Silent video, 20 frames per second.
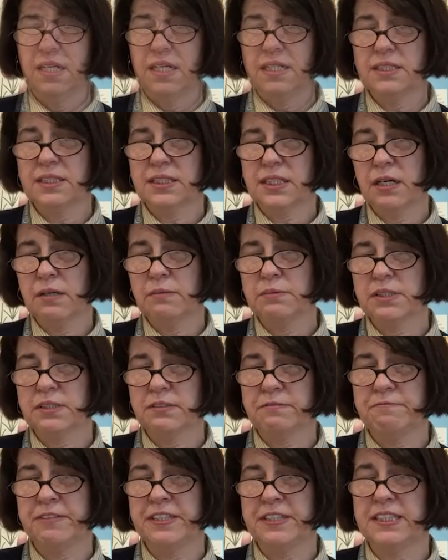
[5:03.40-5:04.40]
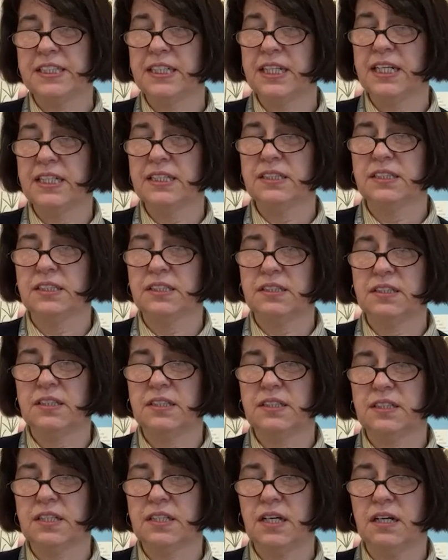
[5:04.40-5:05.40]
In terms of fitting in
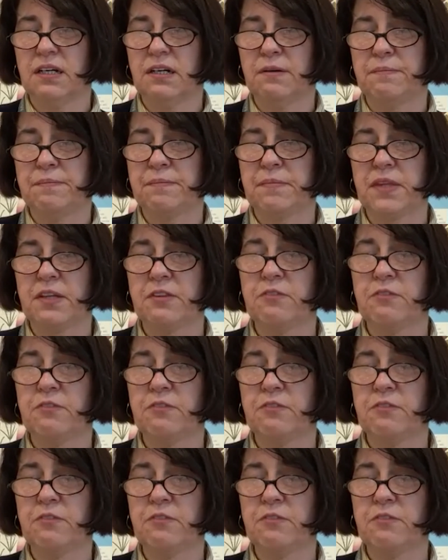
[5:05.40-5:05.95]
the